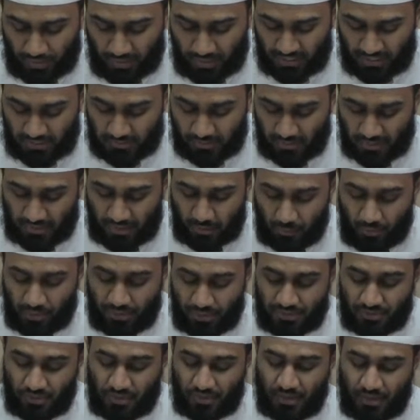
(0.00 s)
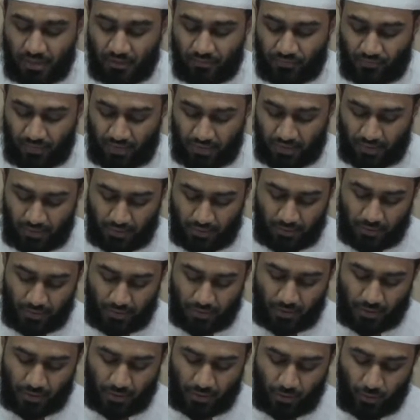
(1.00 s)
aspect I wanted to clarify
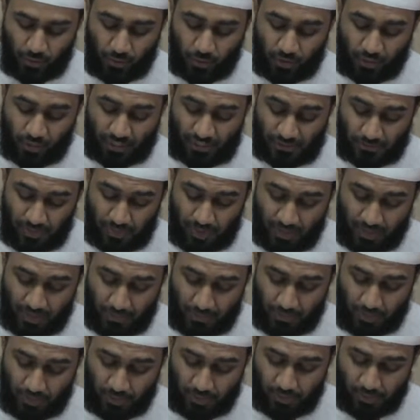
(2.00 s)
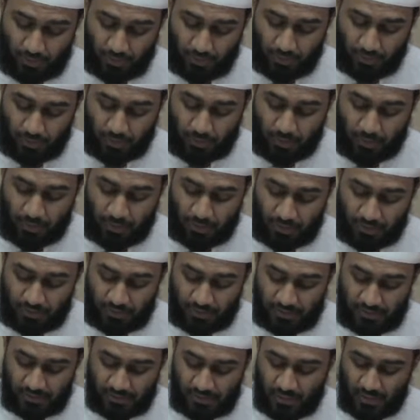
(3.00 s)
or expand upon
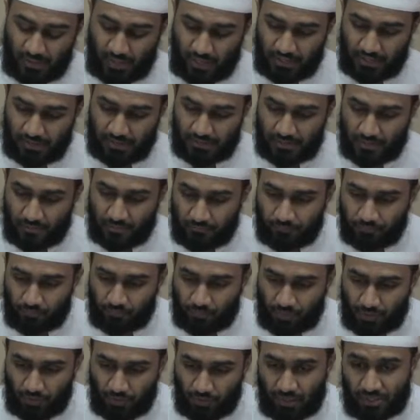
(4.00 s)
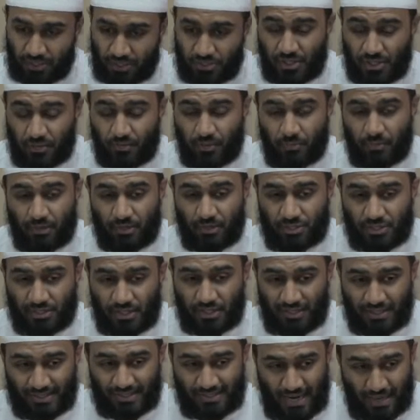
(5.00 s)
is that yesterday we mentioned
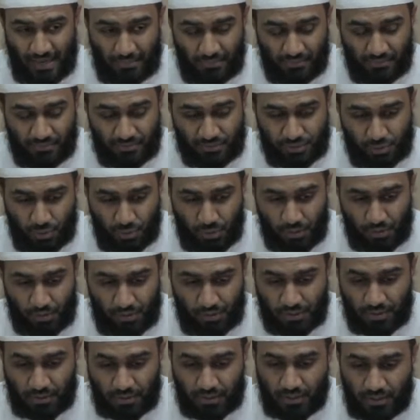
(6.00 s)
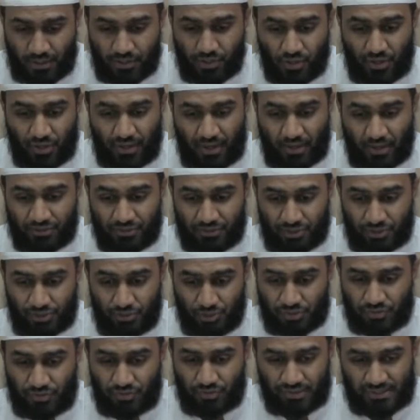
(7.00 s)
that the type of soil you're allowed to
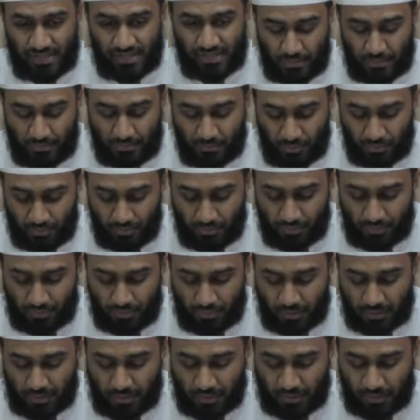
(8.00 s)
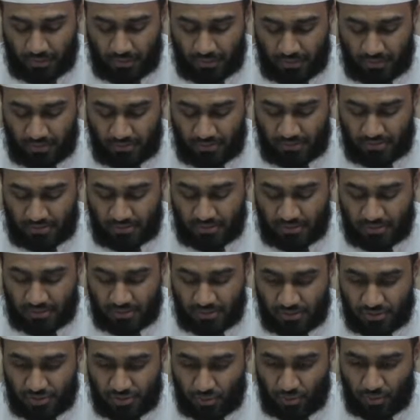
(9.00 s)
use for Tayamum is
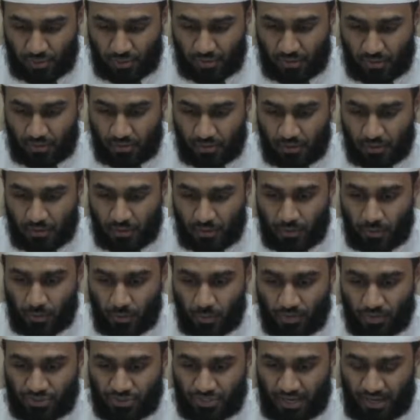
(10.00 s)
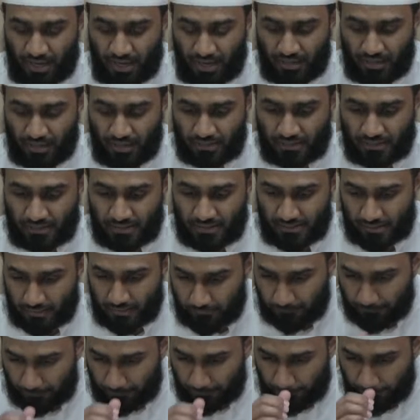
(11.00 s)
soil which has
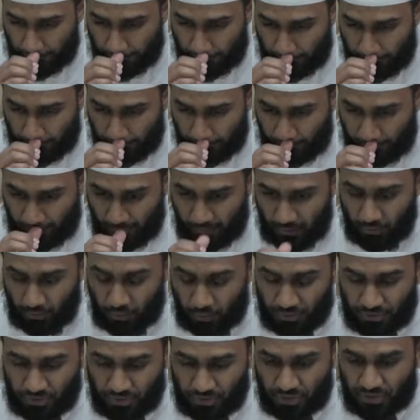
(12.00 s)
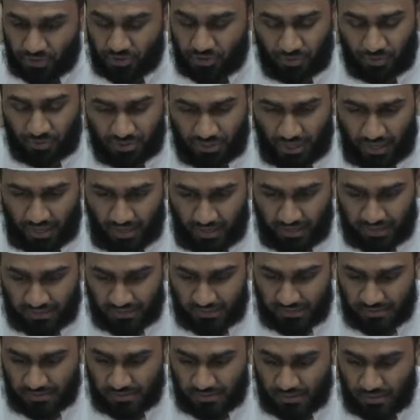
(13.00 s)
or dirt which
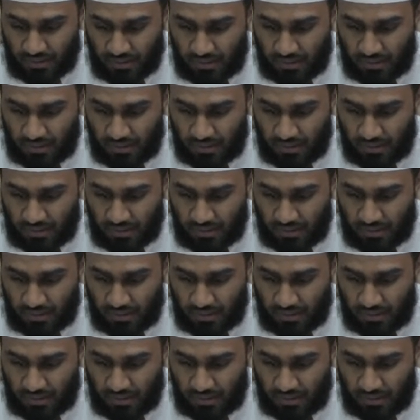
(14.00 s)
has